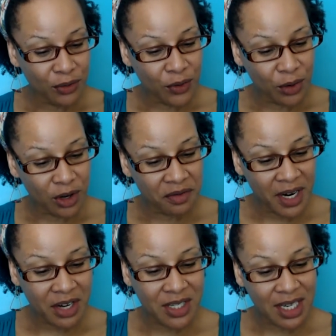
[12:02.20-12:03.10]
for
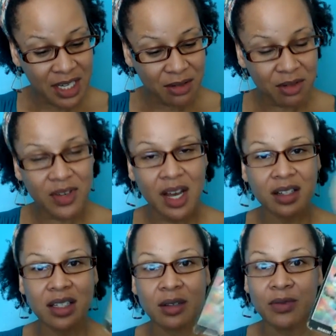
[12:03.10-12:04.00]
fire signs, we've
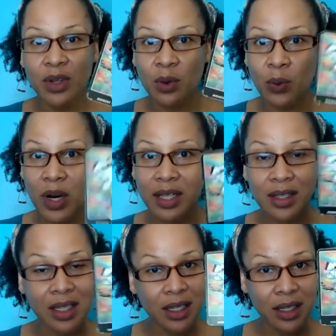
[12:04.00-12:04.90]
got what
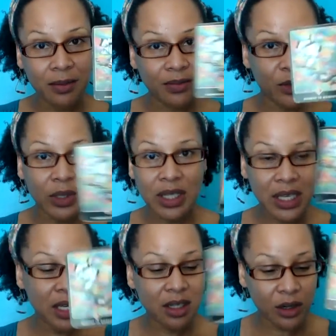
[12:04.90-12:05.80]
the
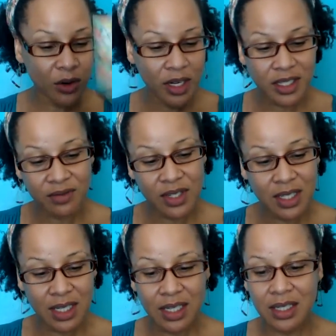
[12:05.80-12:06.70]
crux of this
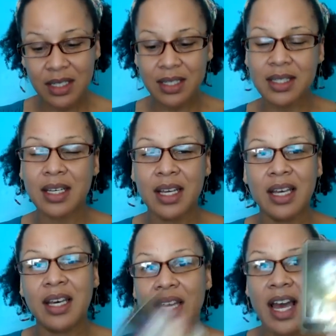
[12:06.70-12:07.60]
is,
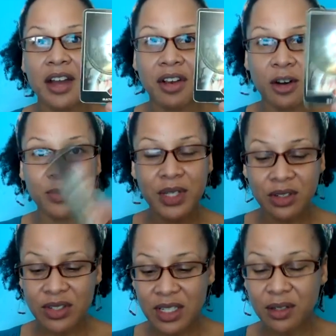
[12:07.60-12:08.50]
how you're helping
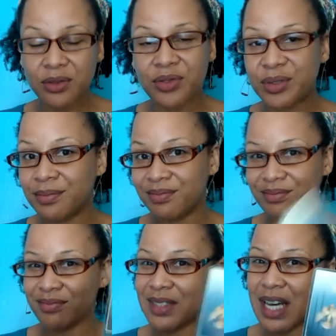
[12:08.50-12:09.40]
yourself,
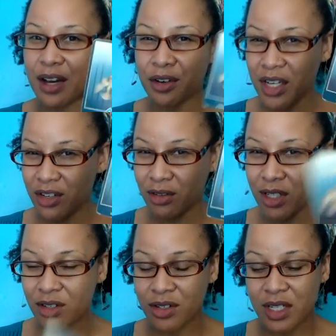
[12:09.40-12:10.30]
how you're
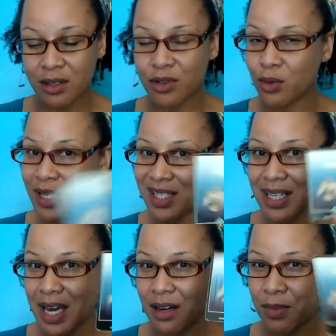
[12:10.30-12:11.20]
hindering yourself, or what to
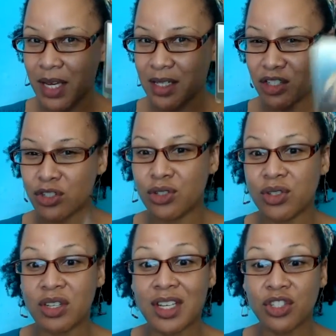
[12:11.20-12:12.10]
kind of pay attention to
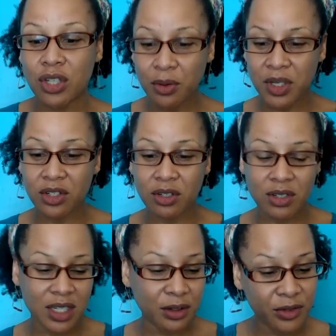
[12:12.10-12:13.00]
so that you don't hinder
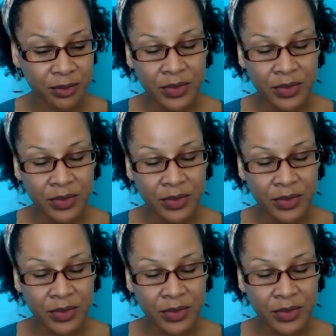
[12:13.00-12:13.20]
yourself.